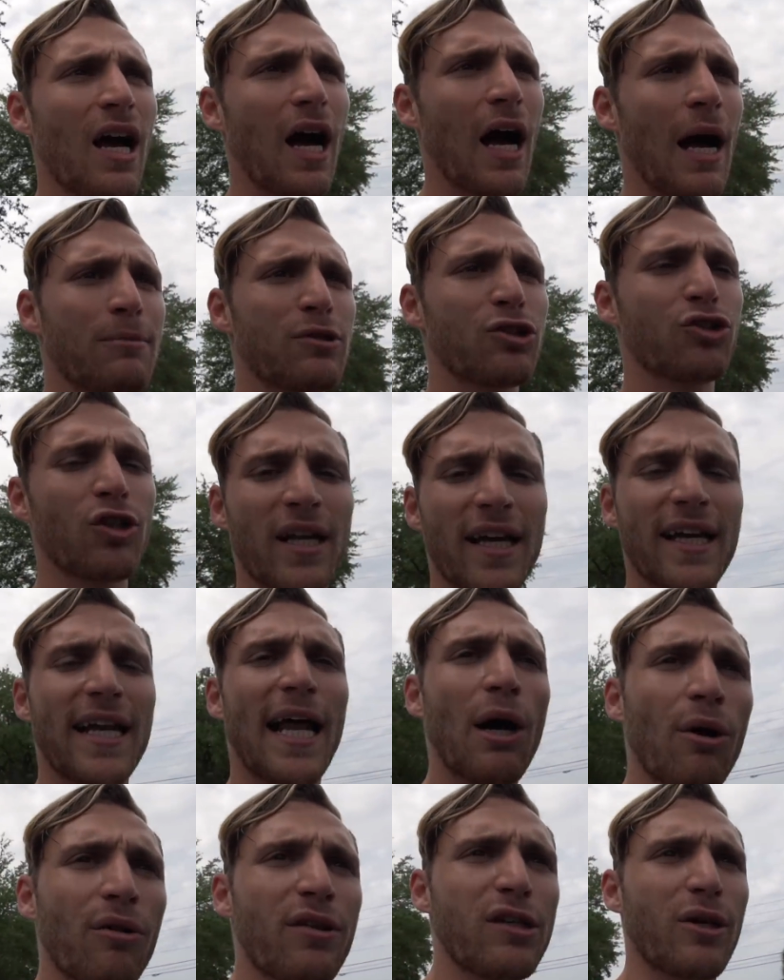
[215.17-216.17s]
I'm just trying to get
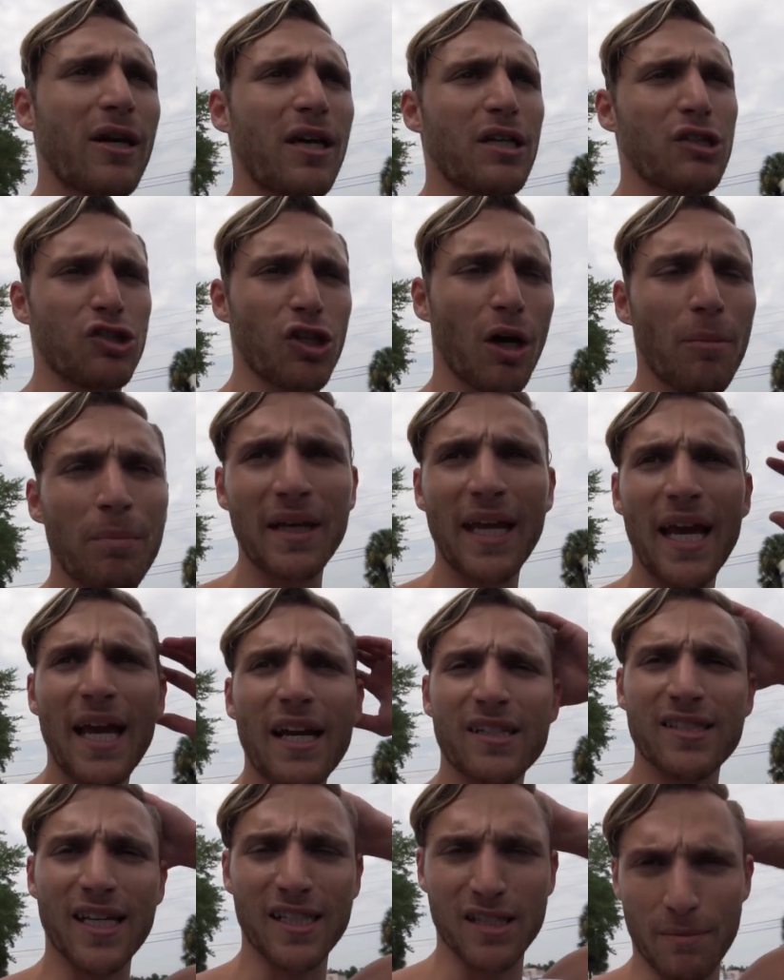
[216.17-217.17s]
healthy so I can jump again
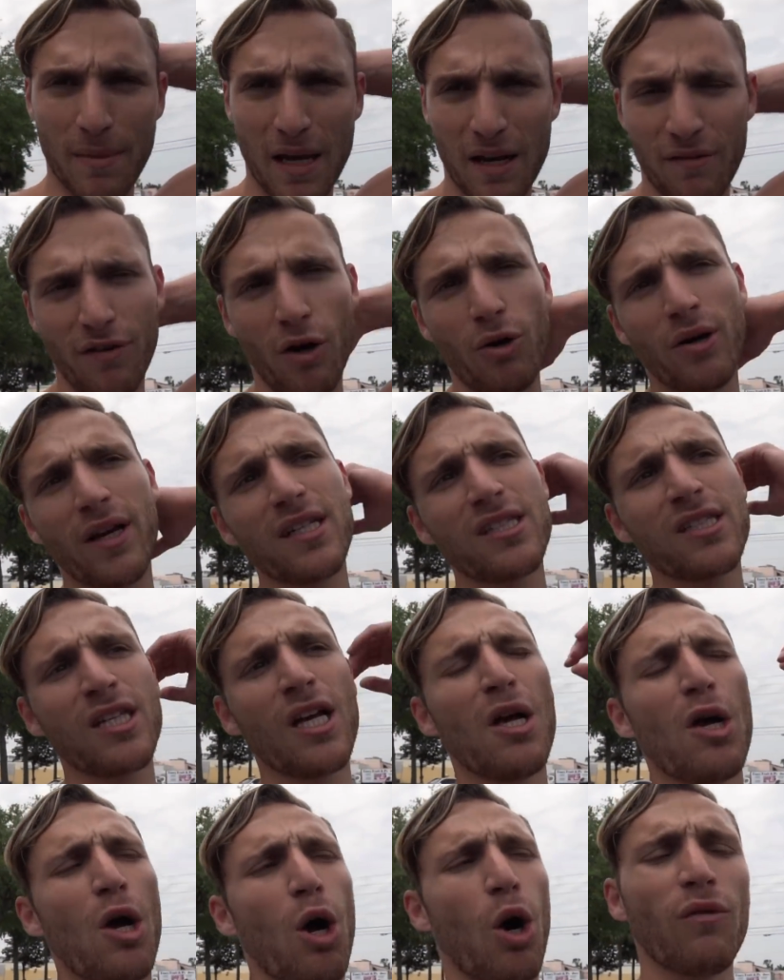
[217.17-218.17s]
because that's the main focus.
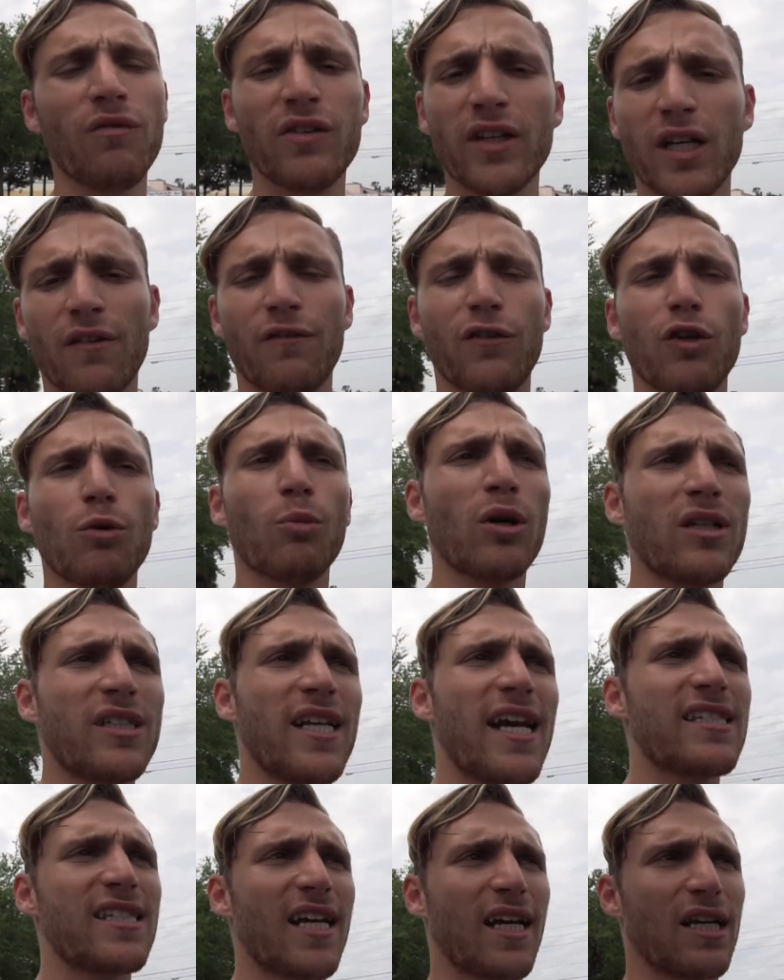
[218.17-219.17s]
Hopefully in a few more
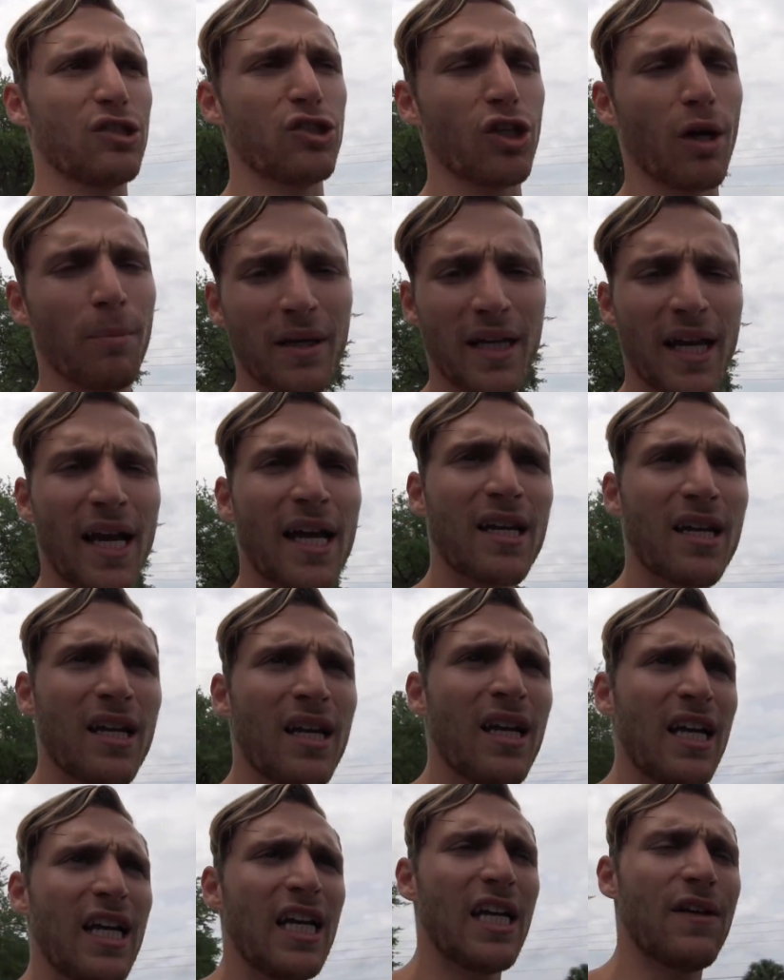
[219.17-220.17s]
days I can jump again,
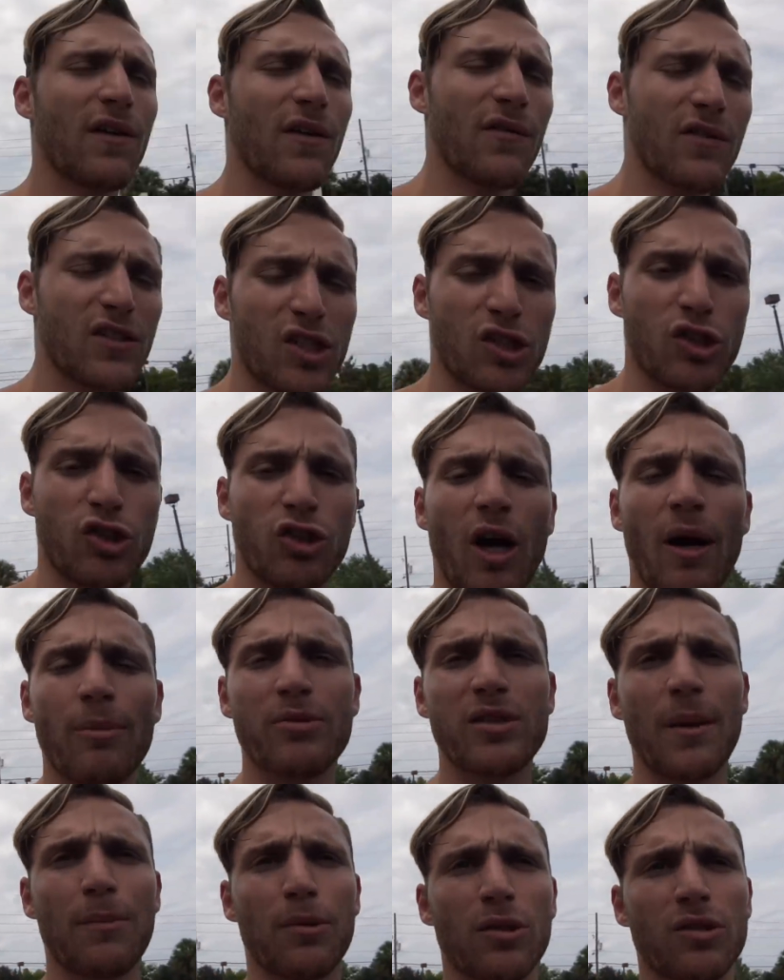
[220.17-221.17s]
even if it's just drop
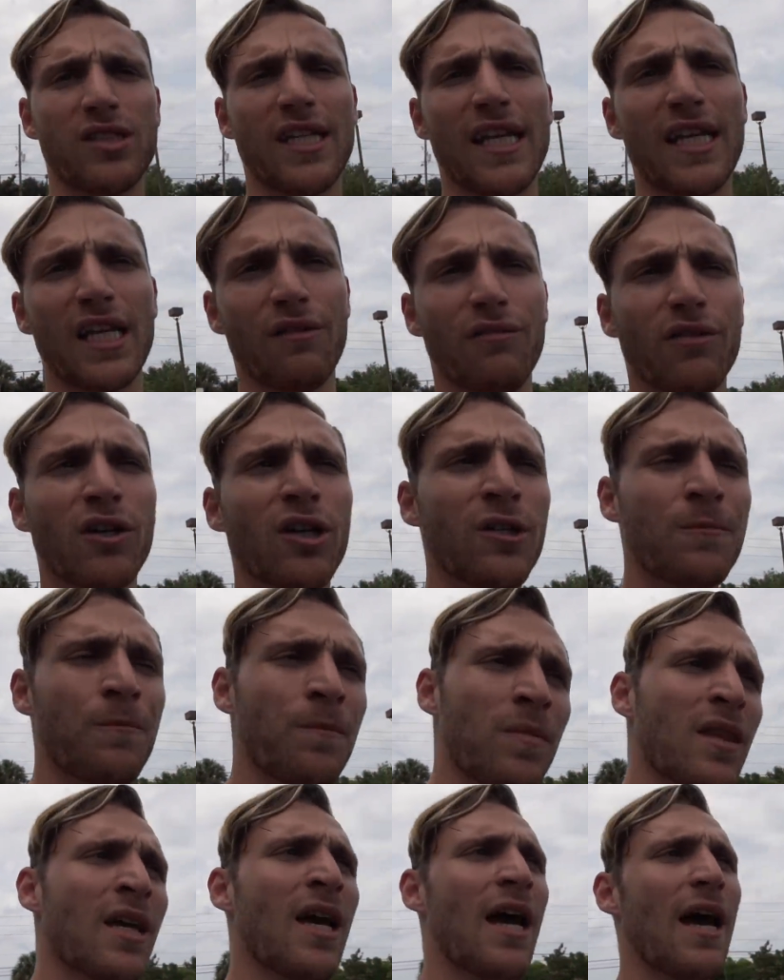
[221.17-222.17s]
step or standing vert,
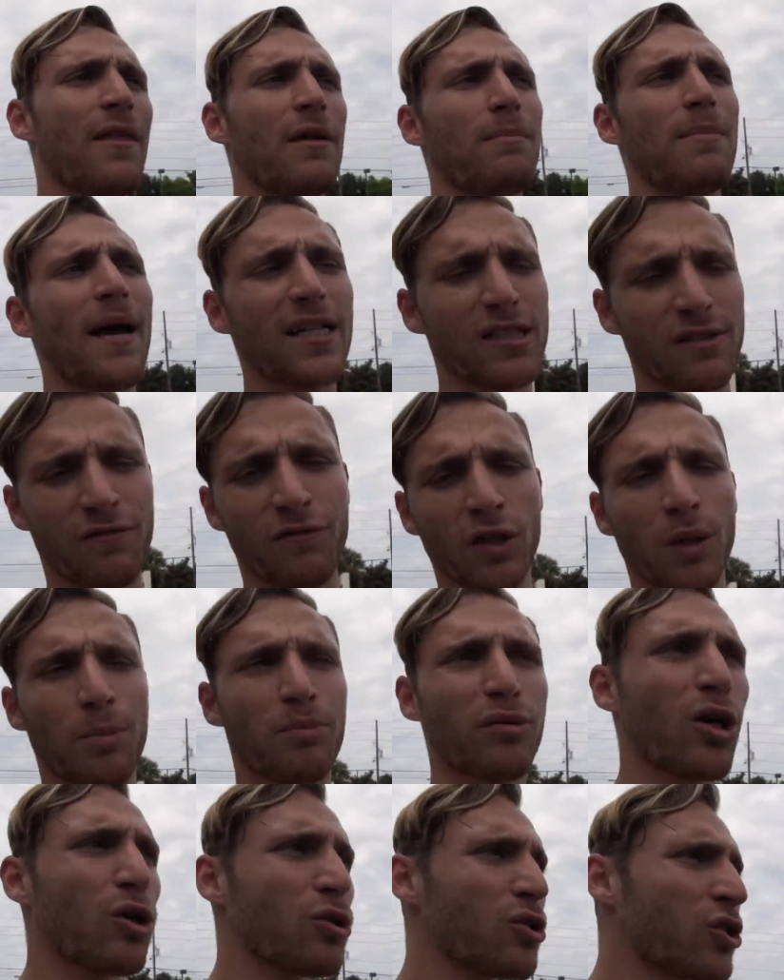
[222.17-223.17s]
and then back to full
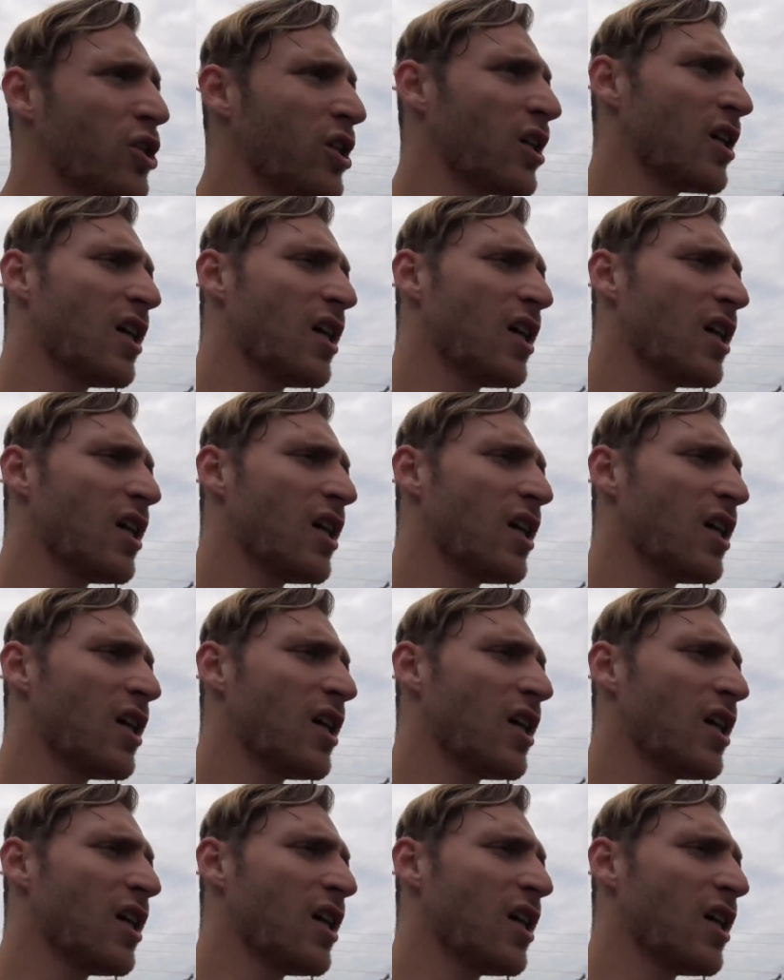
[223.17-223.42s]
approach.